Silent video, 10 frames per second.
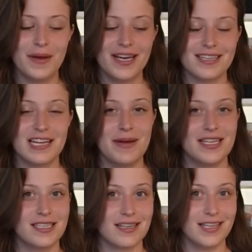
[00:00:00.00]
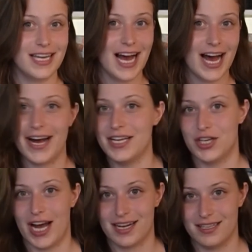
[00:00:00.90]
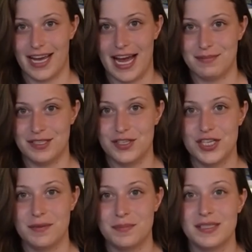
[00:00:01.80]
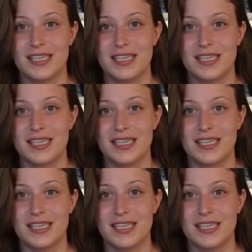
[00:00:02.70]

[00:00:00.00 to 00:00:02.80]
picked, they basically hijacked the captain's ship.